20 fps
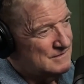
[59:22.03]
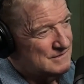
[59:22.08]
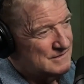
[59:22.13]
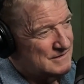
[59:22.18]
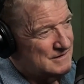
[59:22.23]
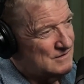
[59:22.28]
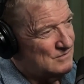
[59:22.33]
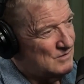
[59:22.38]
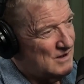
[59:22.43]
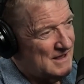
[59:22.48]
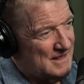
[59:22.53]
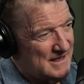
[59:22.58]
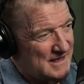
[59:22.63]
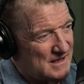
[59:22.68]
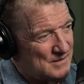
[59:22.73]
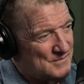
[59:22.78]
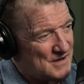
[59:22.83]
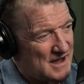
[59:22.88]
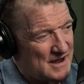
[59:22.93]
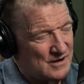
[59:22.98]
Why the hell
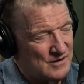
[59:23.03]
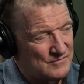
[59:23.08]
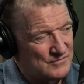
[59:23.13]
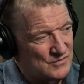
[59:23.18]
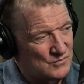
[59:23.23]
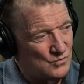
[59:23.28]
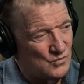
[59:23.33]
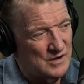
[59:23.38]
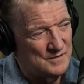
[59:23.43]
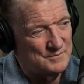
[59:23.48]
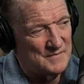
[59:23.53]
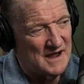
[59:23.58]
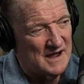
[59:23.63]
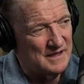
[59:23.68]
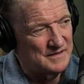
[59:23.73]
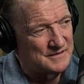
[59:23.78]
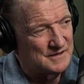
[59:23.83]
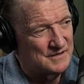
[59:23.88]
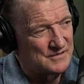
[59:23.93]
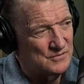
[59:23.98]
am I over 1
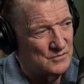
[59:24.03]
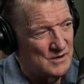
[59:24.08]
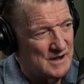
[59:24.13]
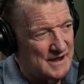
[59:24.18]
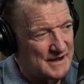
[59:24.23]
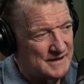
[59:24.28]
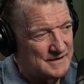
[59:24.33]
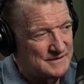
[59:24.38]
mile the other way,